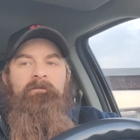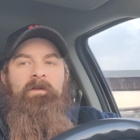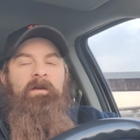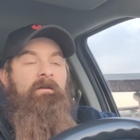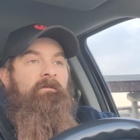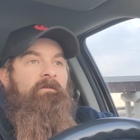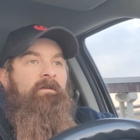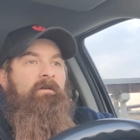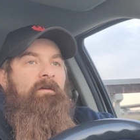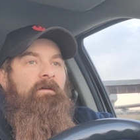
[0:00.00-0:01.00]
If not, I'll
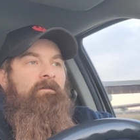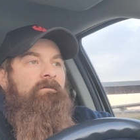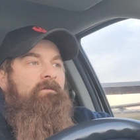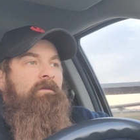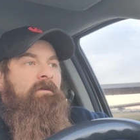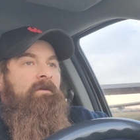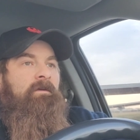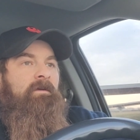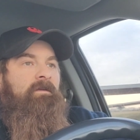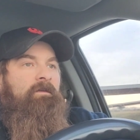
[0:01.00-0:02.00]
see you
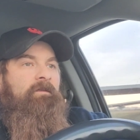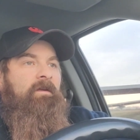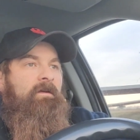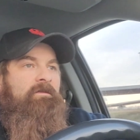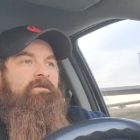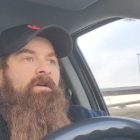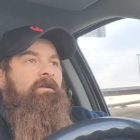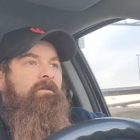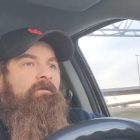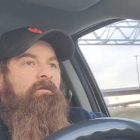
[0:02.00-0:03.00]
in the and
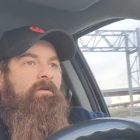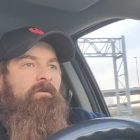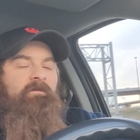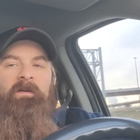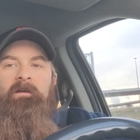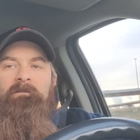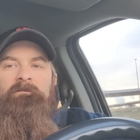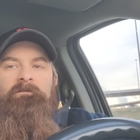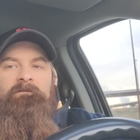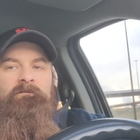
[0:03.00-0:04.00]
shed to do a
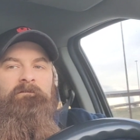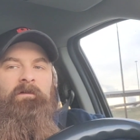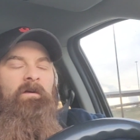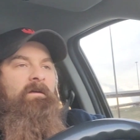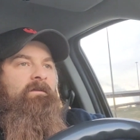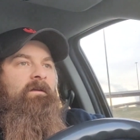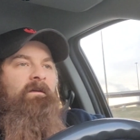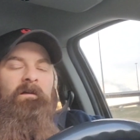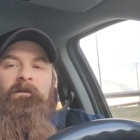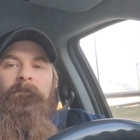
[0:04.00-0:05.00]
closeout. All right, take
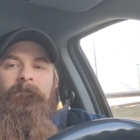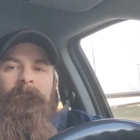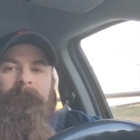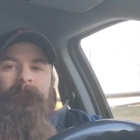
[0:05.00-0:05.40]
care.